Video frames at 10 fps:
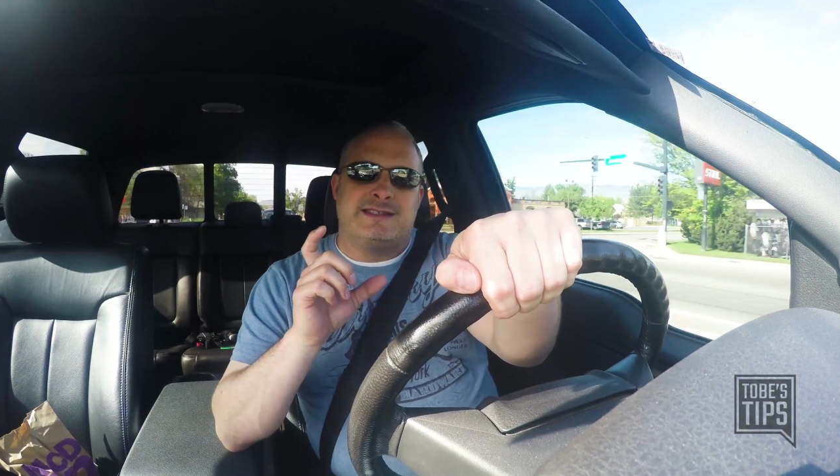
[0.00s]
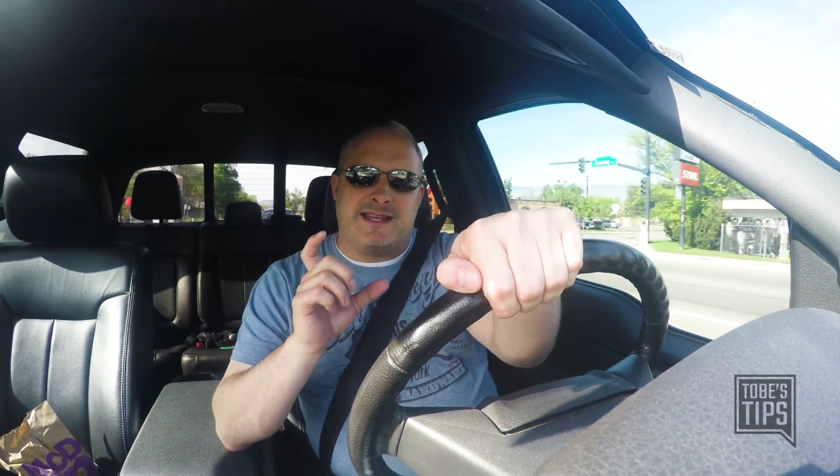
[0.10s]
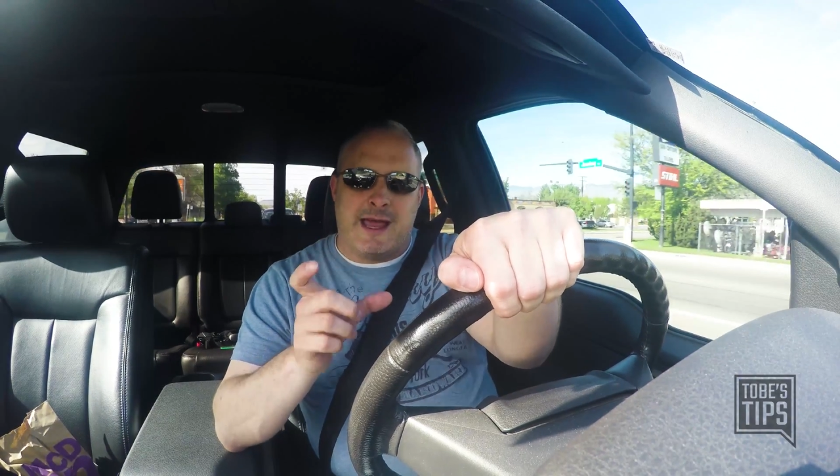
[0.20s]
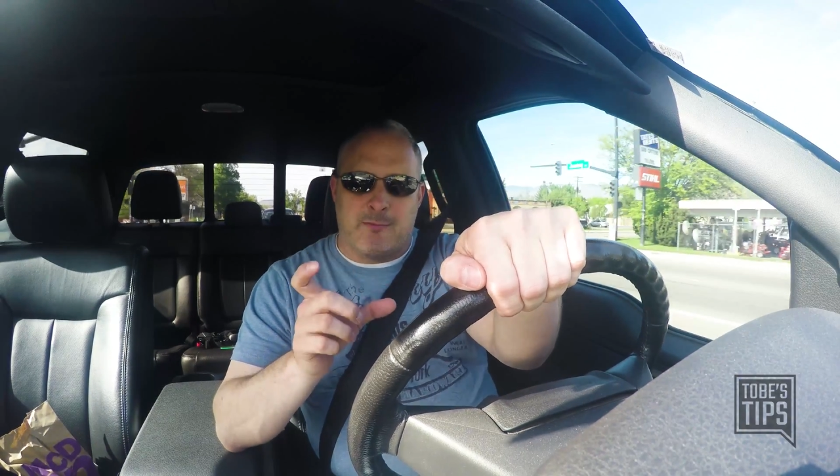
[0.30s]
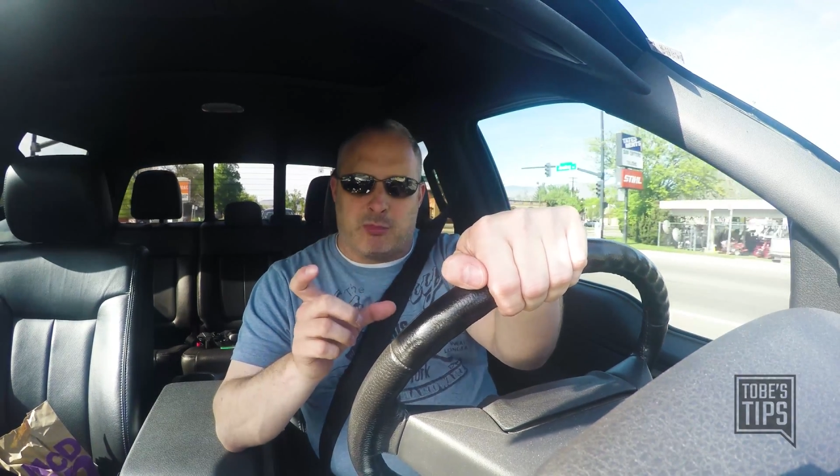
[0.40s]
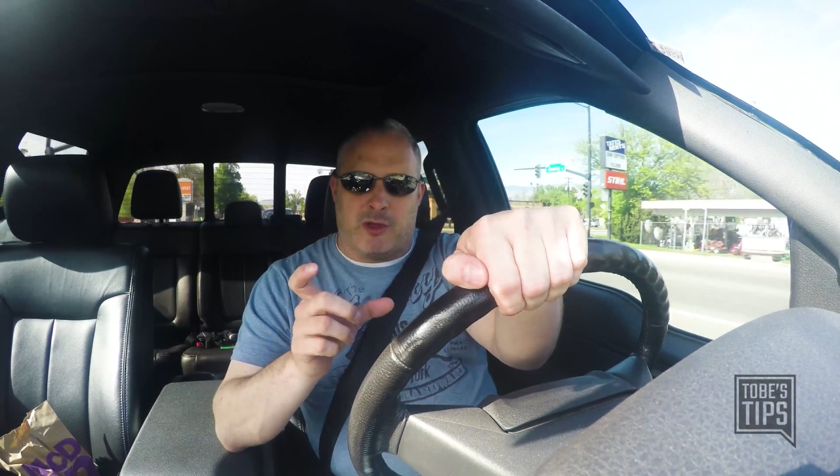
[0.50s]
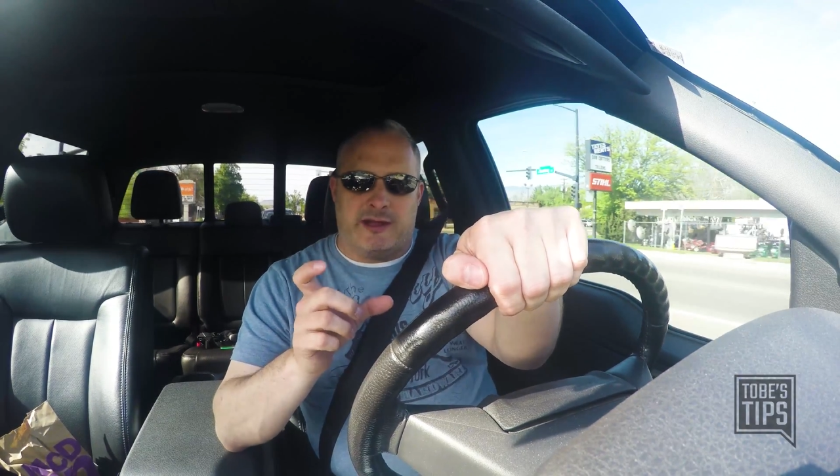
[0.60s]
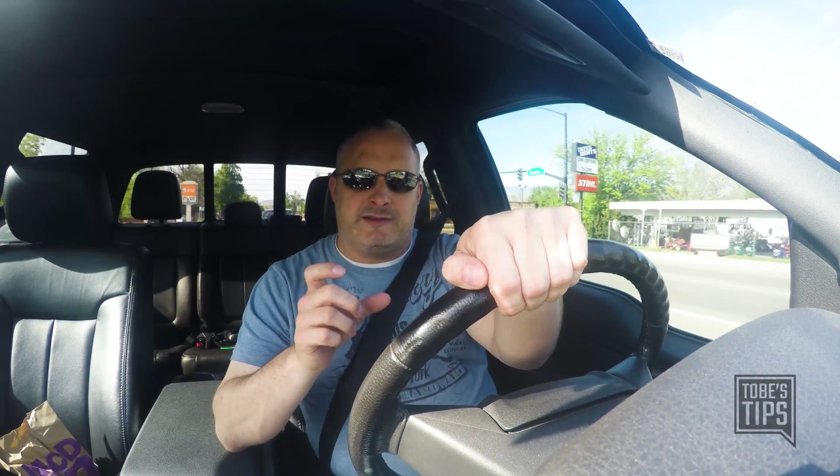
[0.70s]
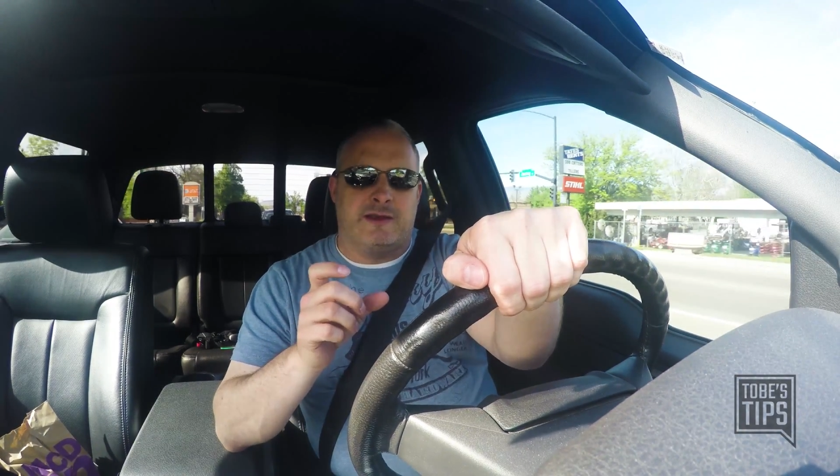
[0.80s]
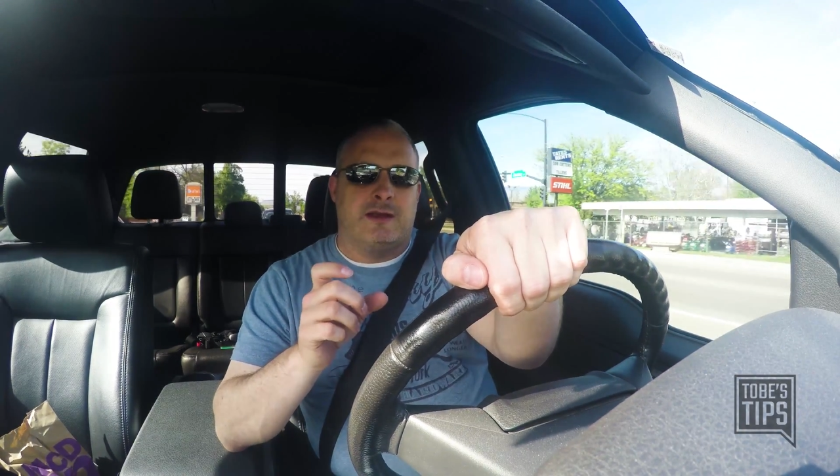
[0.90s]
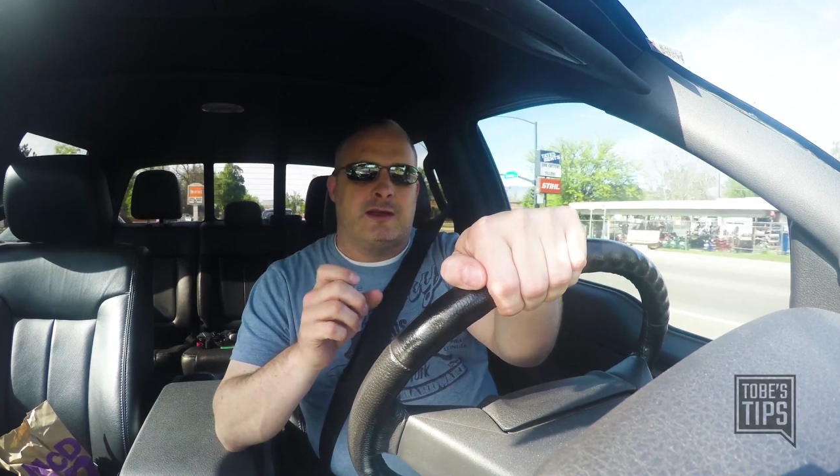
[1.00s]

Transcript: template.